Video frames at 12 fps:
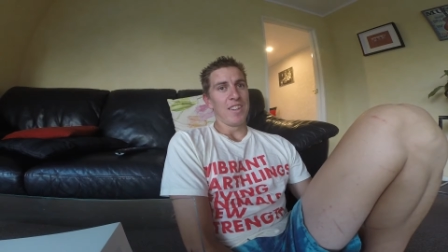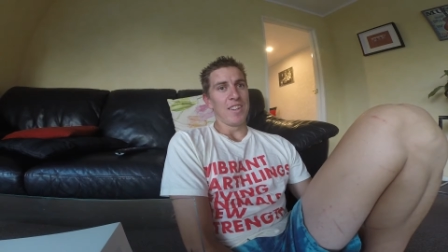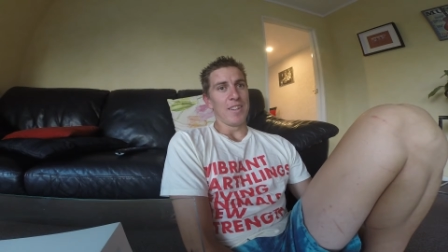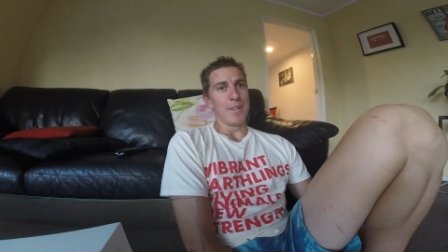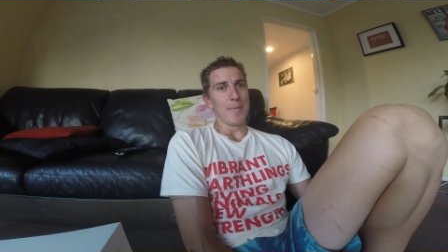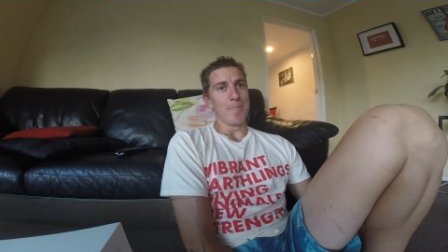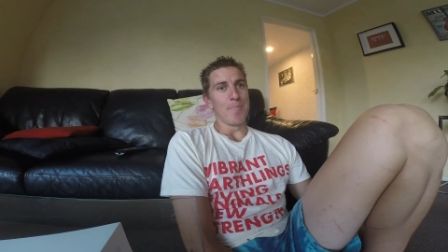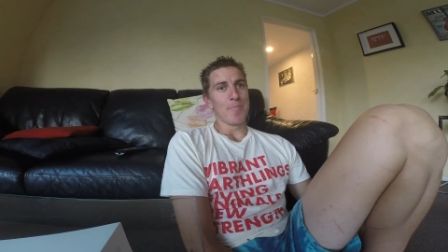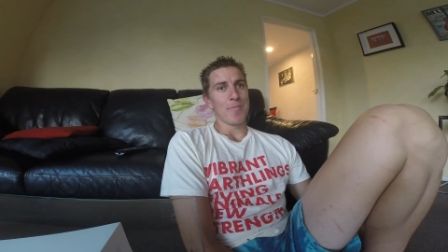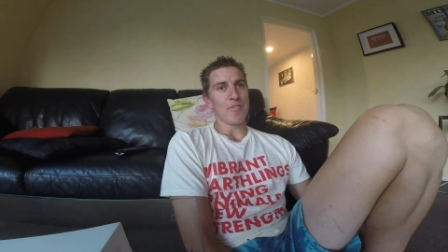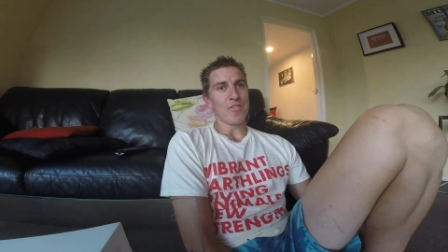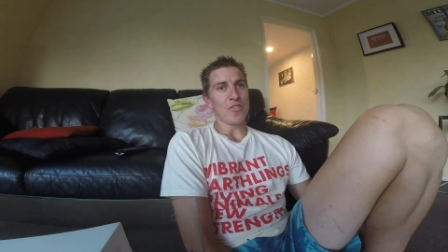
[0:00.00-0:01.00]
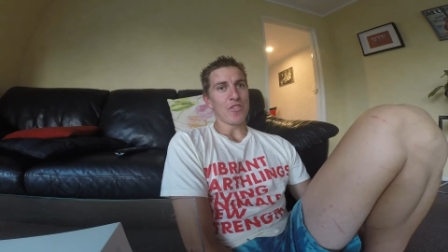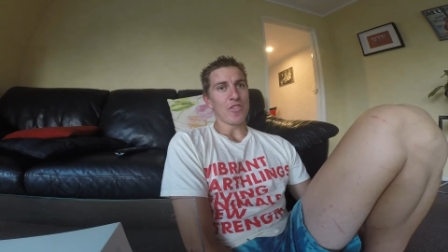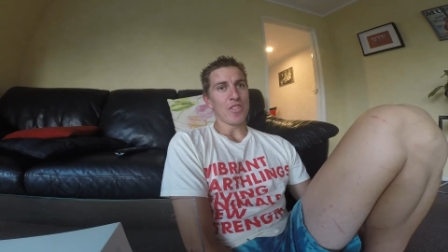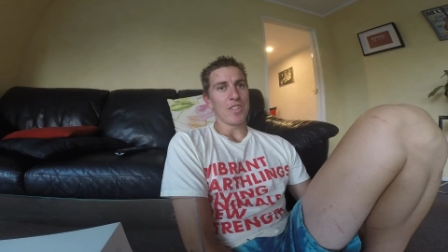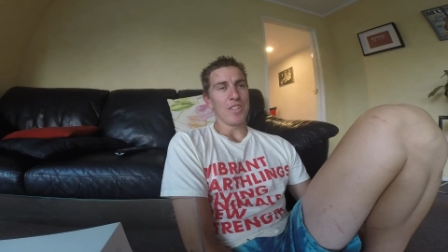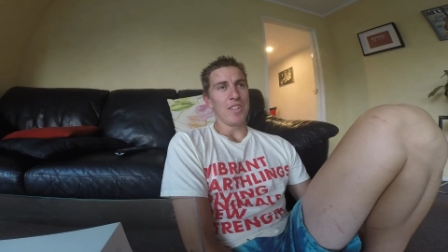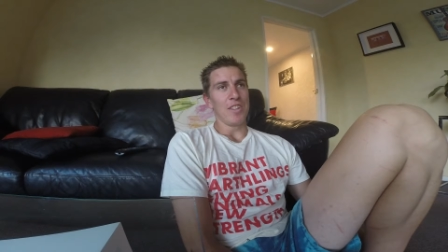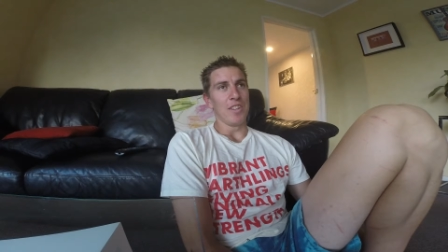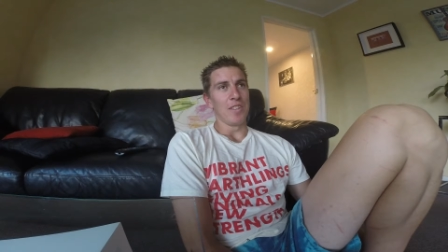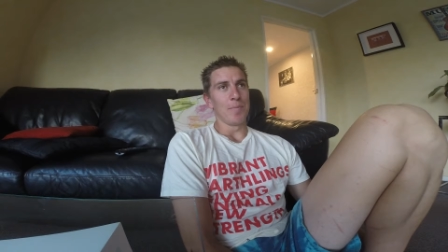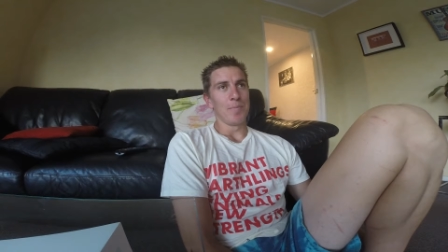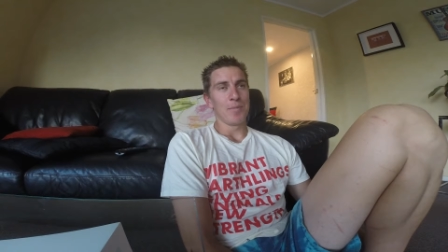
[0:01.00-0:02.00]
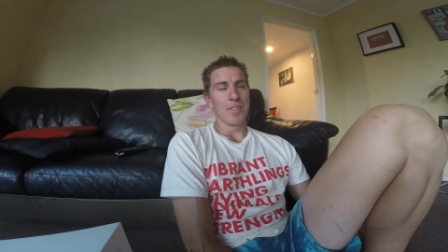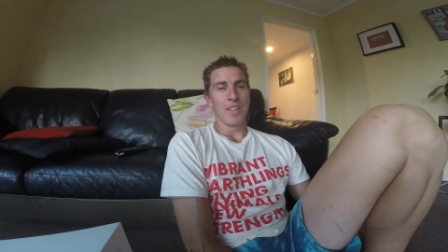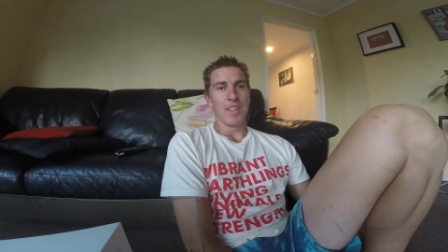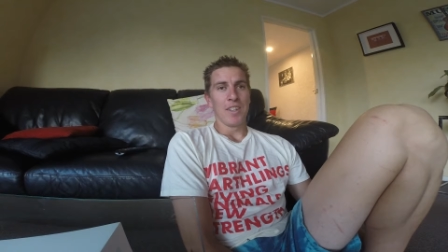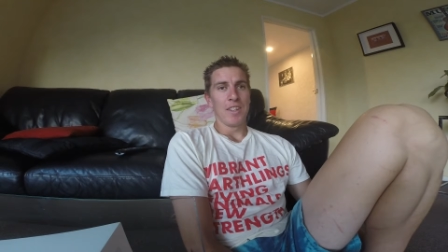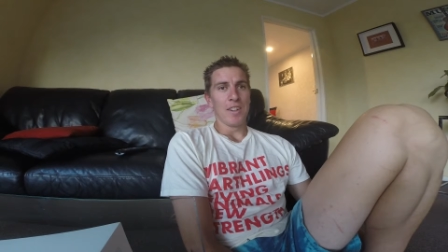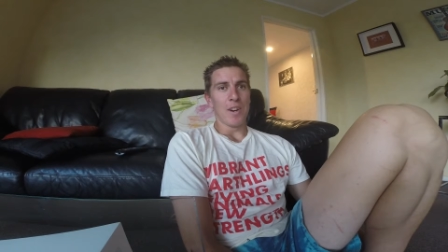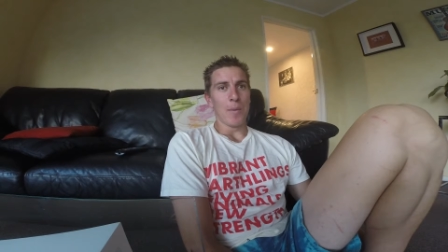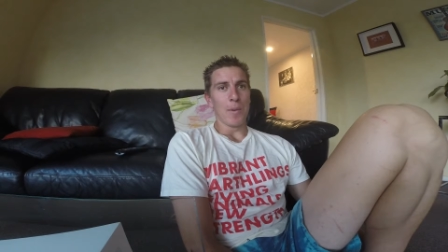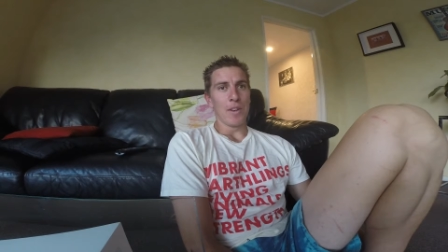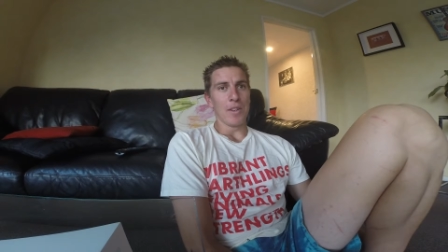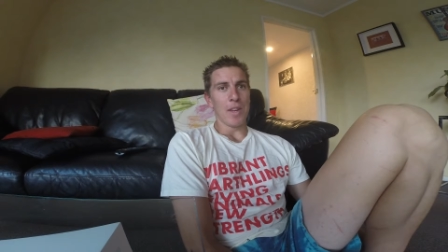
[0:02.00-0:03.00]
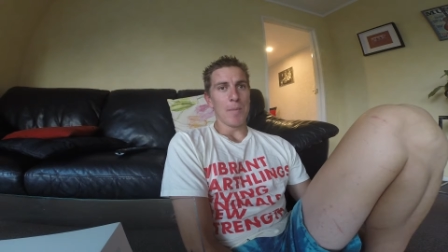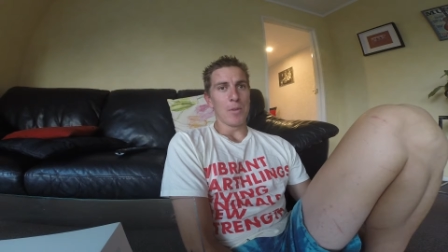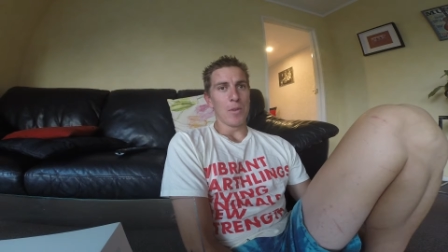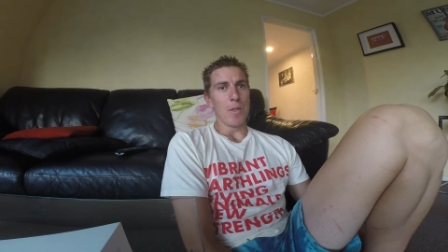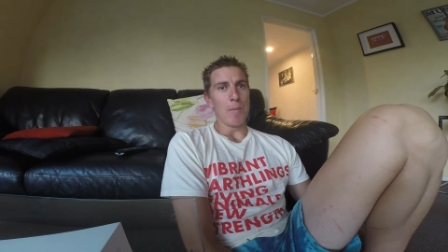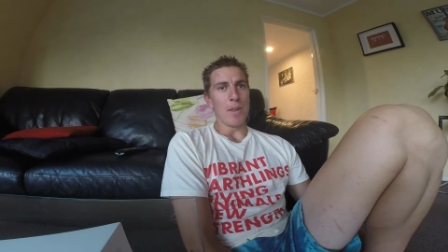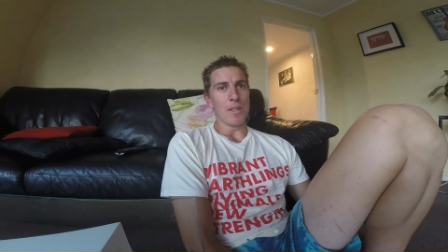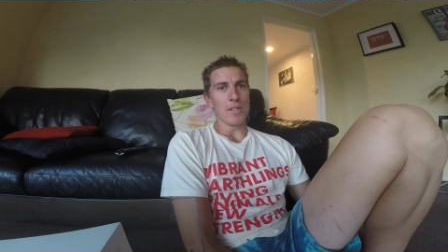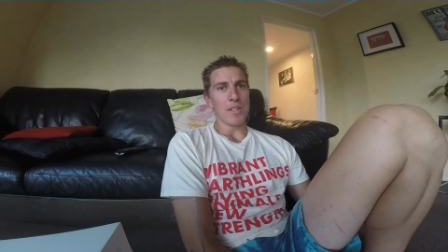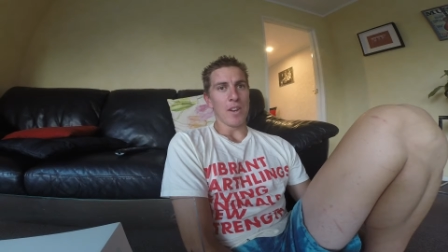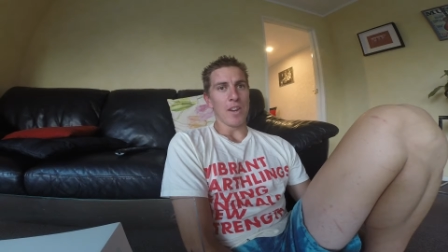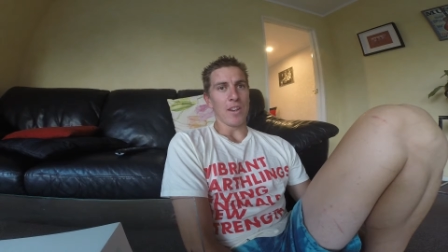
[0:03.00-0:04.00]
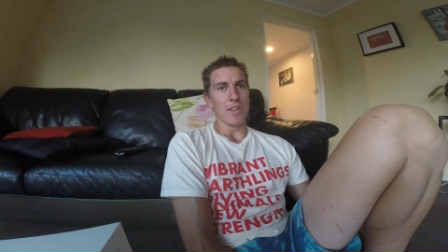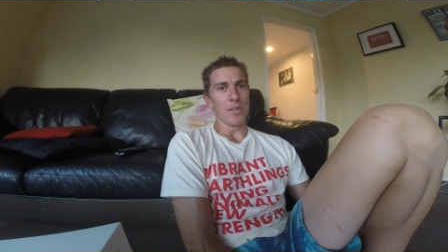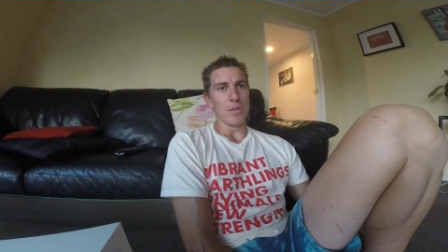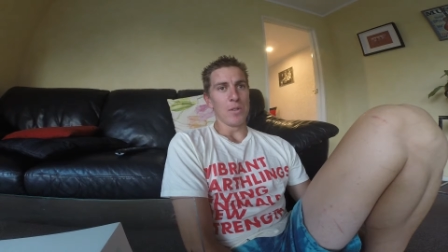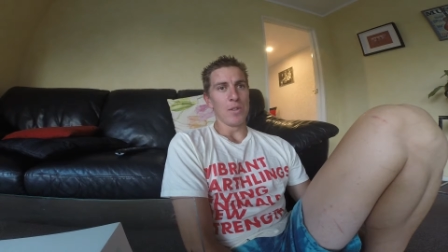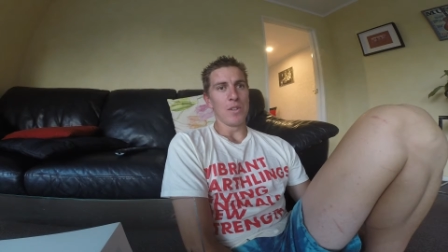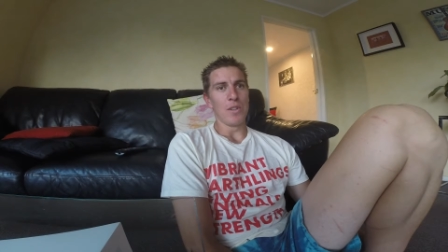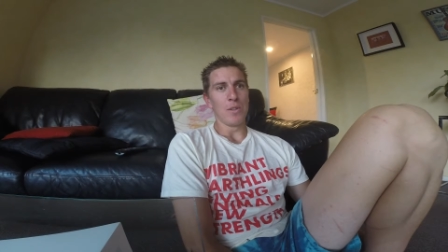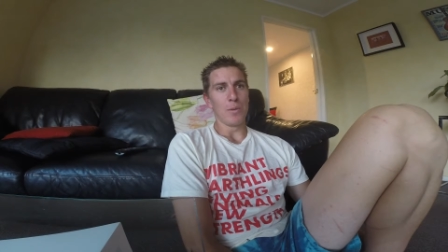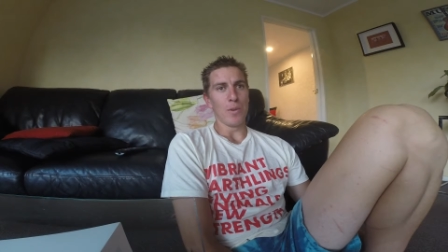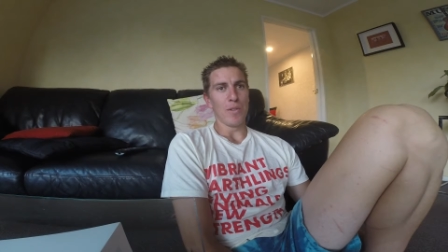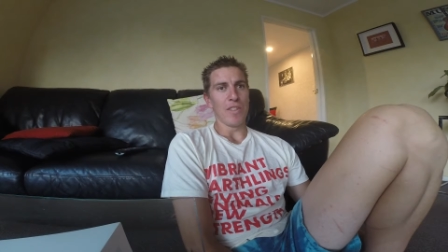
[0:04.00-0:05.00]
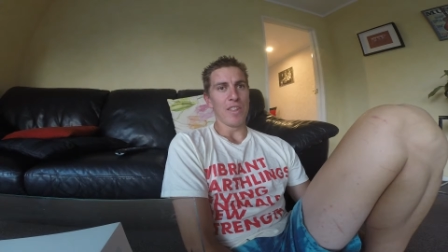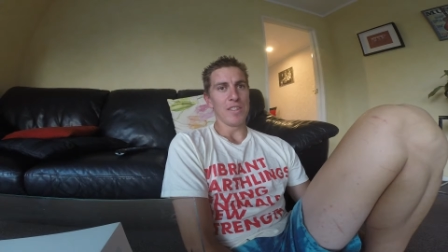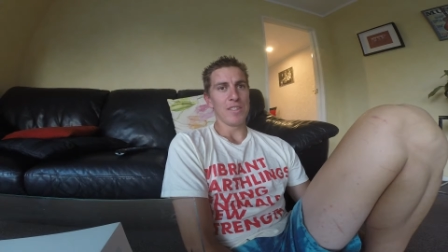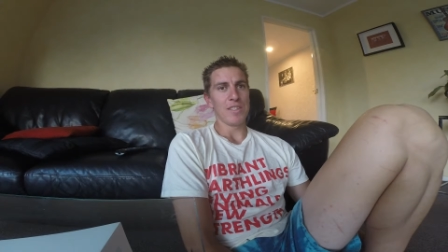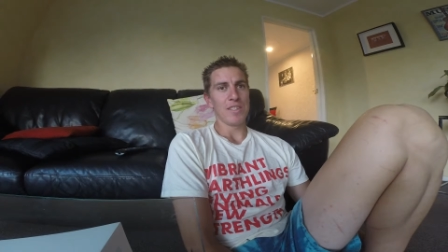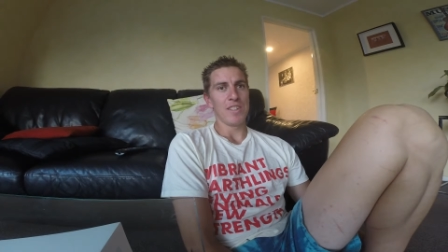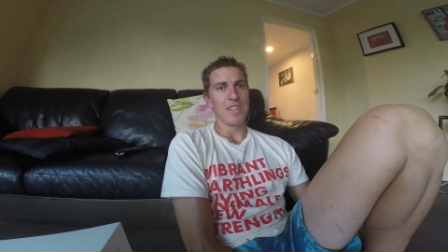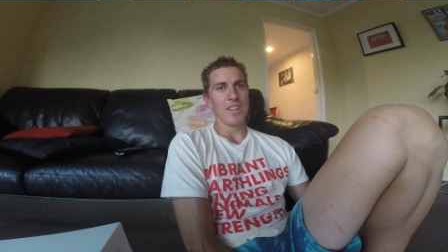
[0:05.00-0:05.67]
Um, yeah. I'm going to keep doing the best that I can do with this.